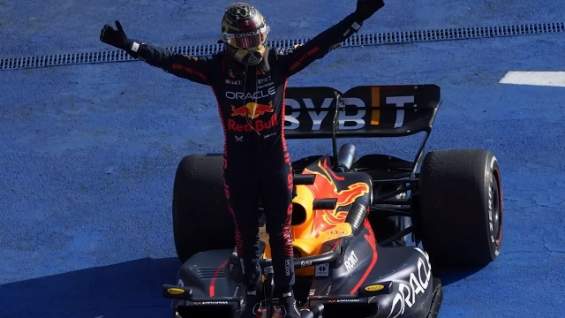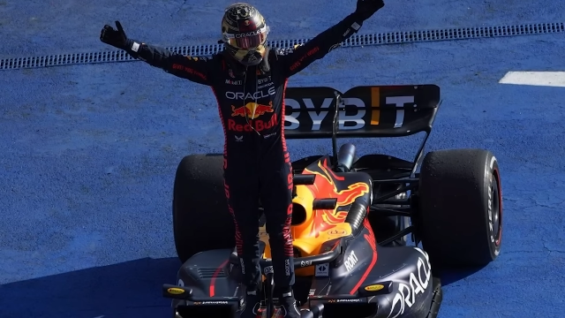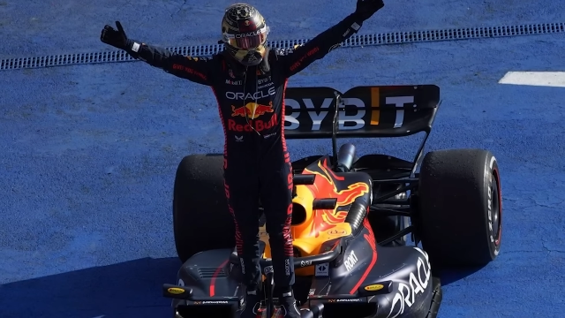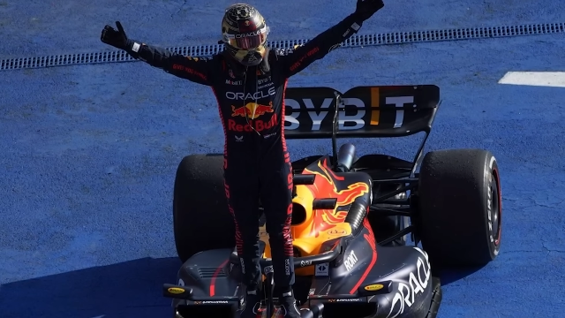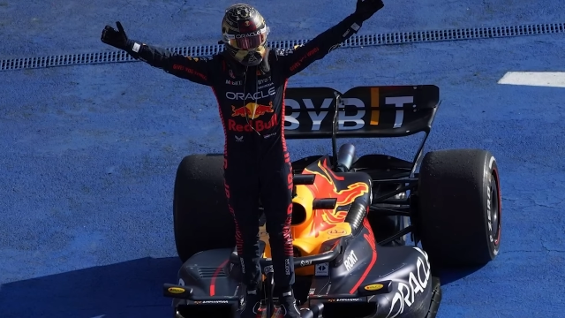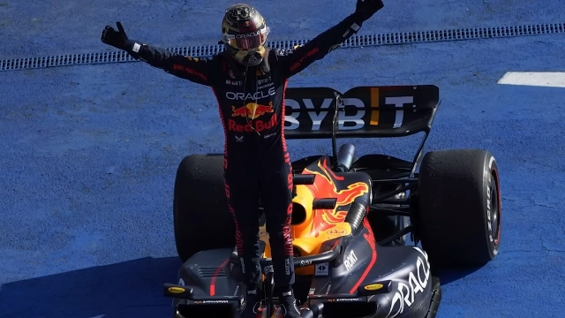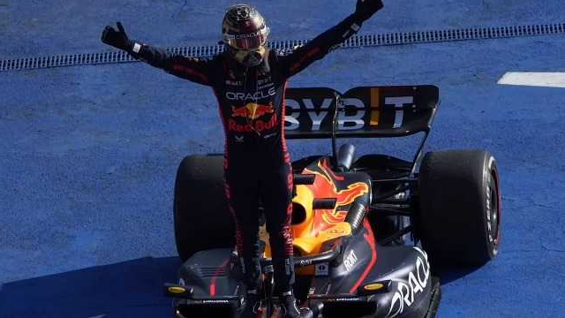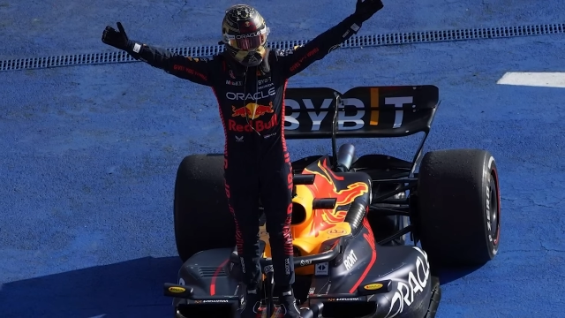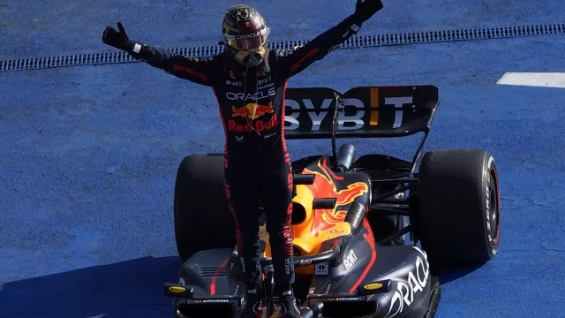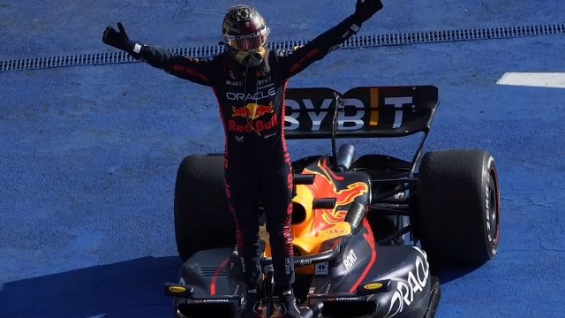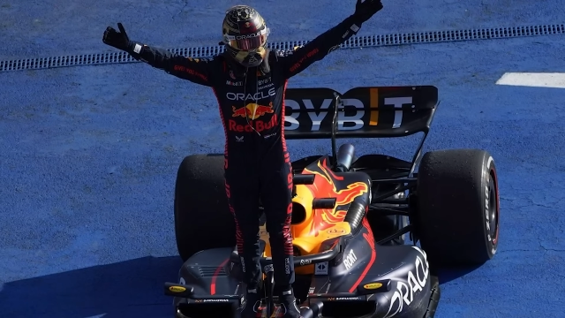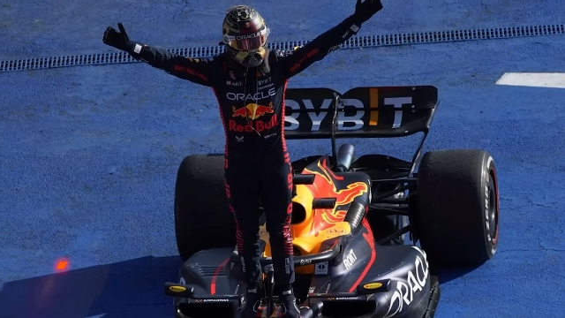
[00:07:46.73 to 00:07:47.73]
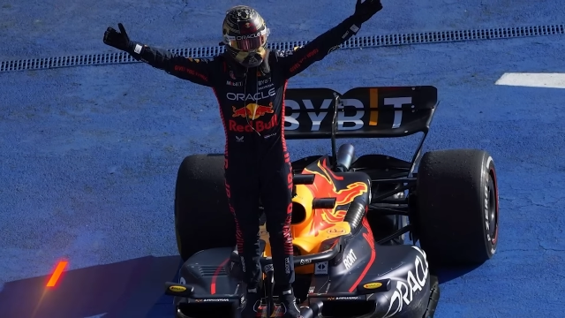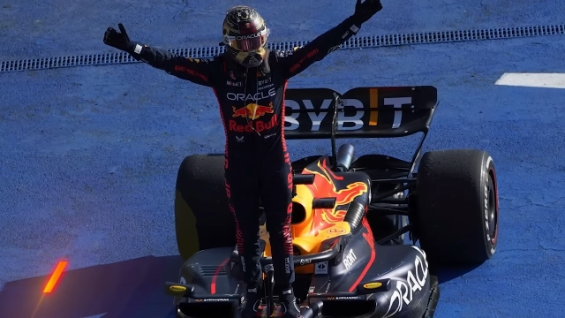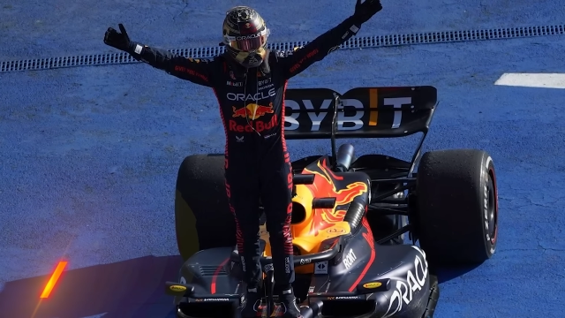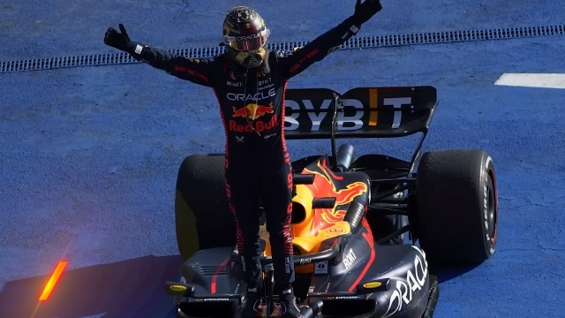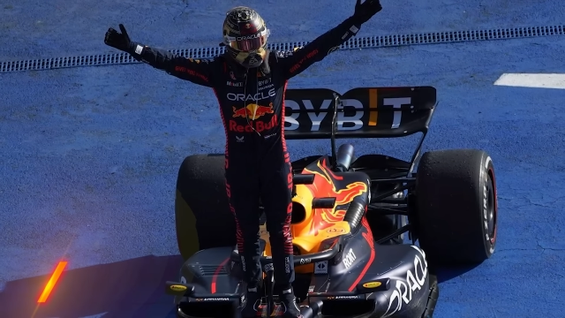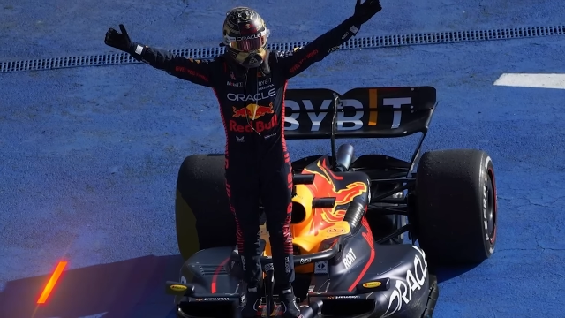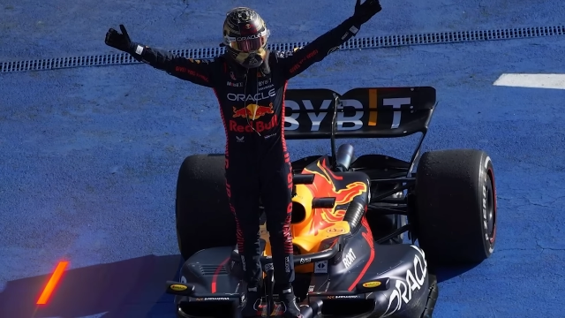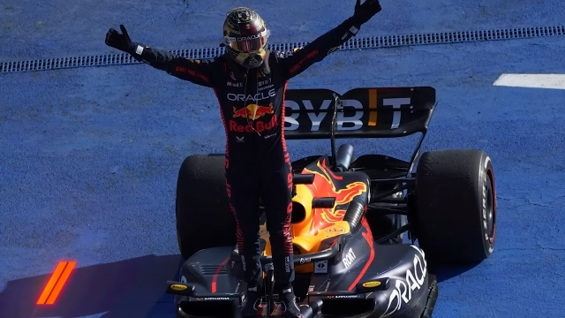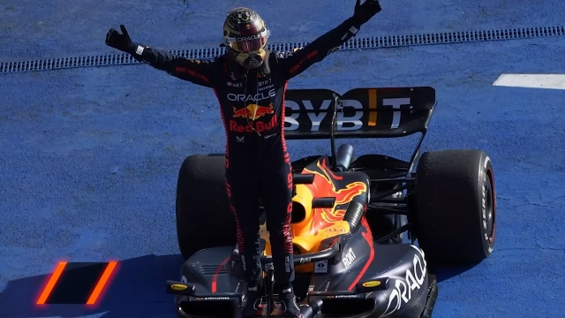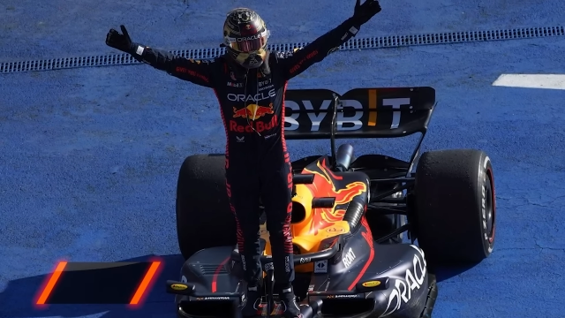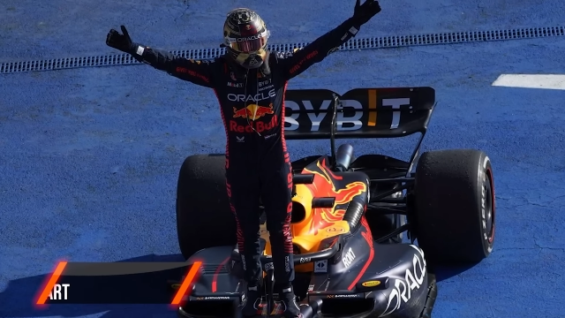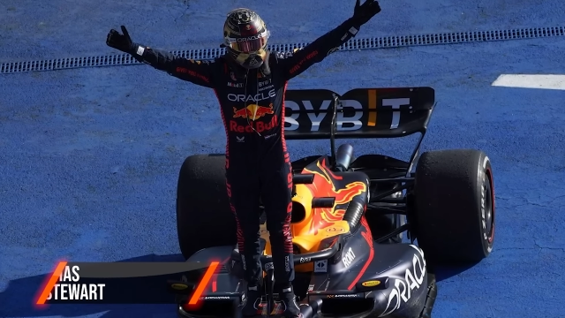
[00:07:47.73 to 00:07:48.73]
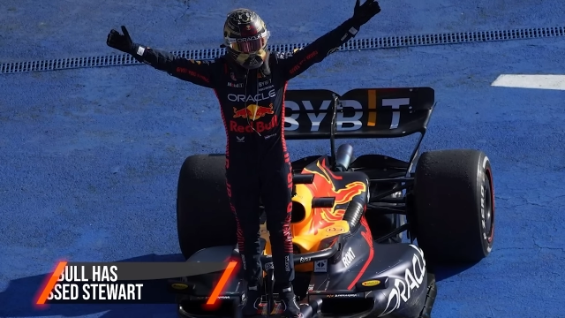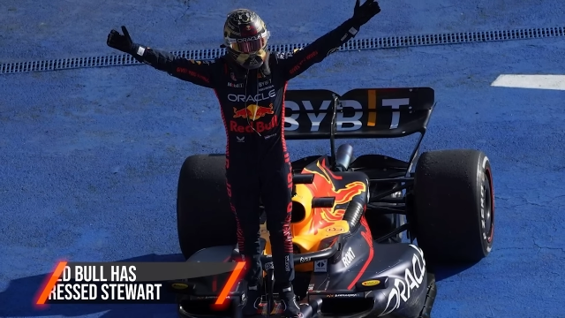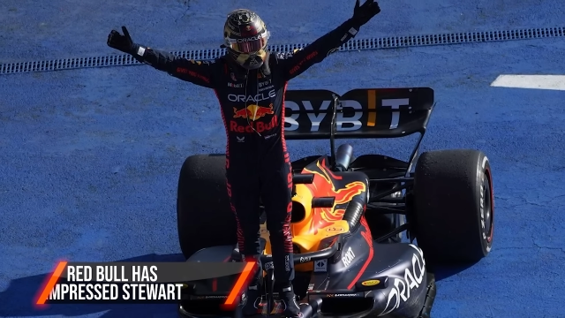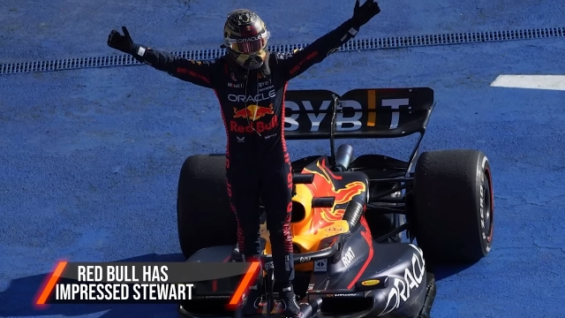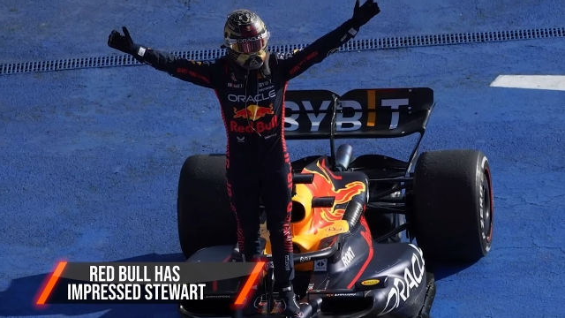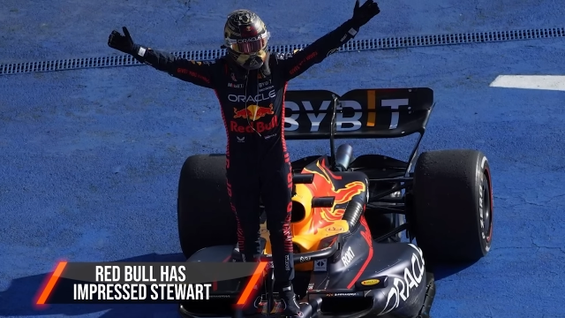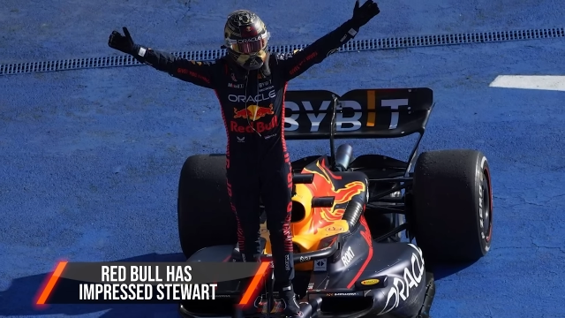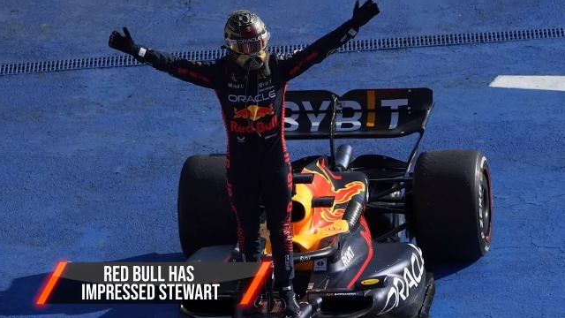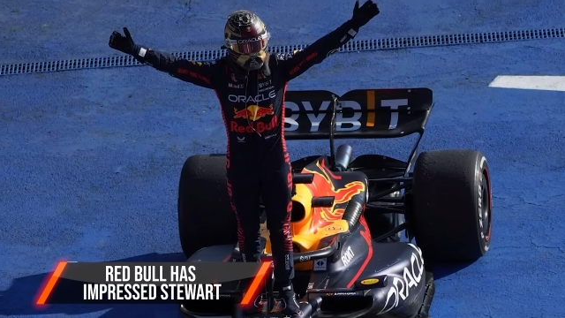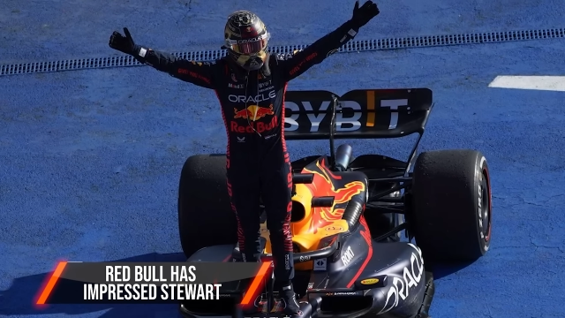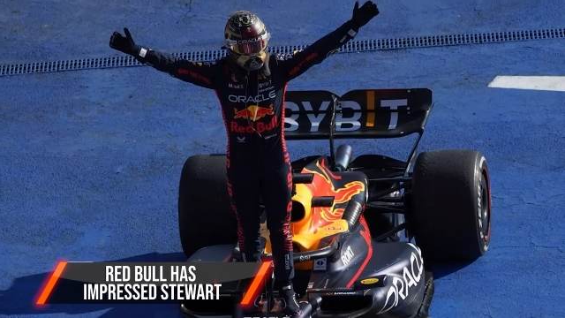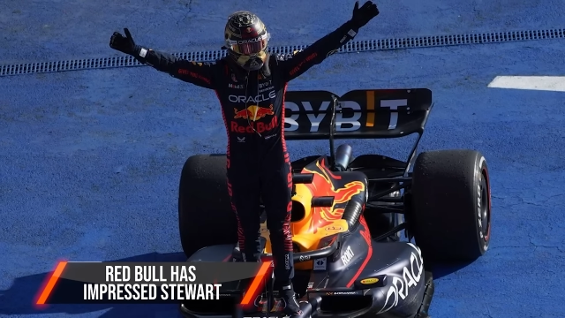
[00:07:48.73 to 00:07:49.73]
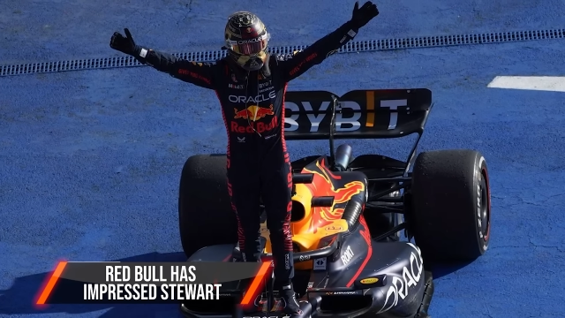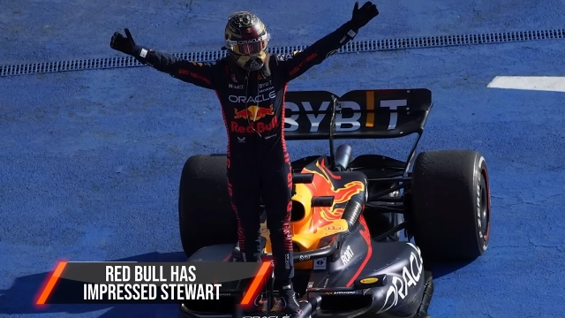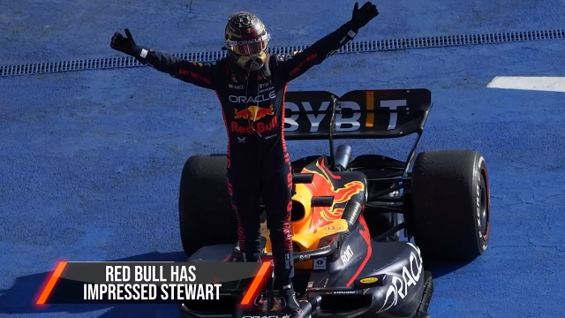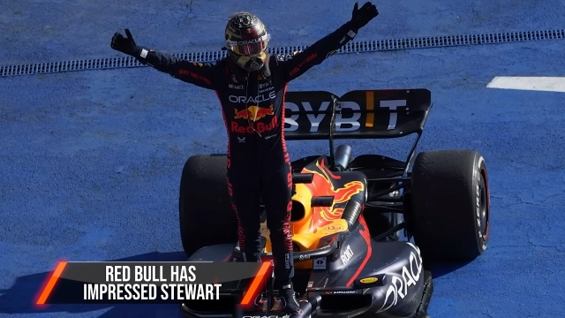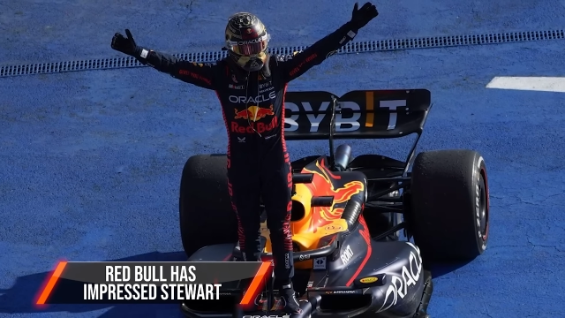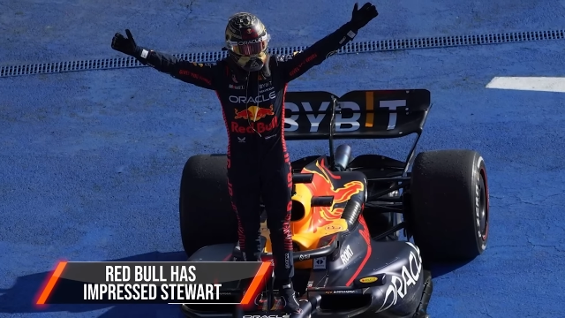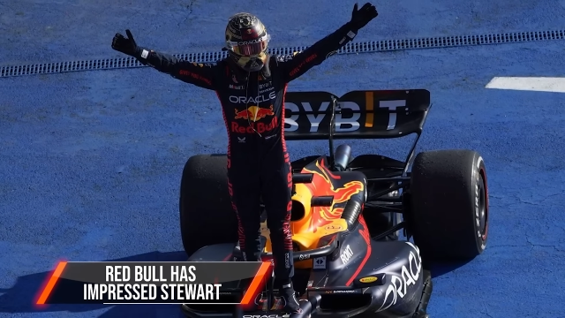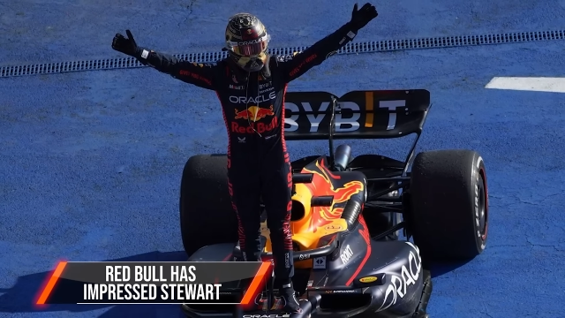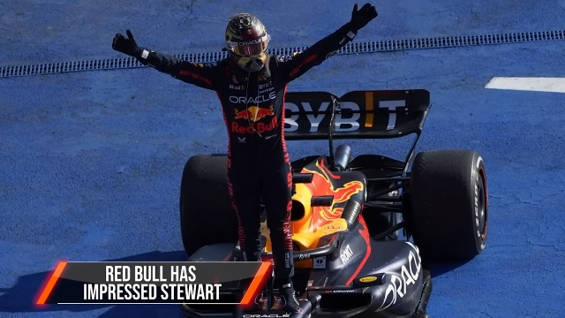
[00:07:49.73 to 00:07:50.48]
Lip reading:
[unreadable: no face in view]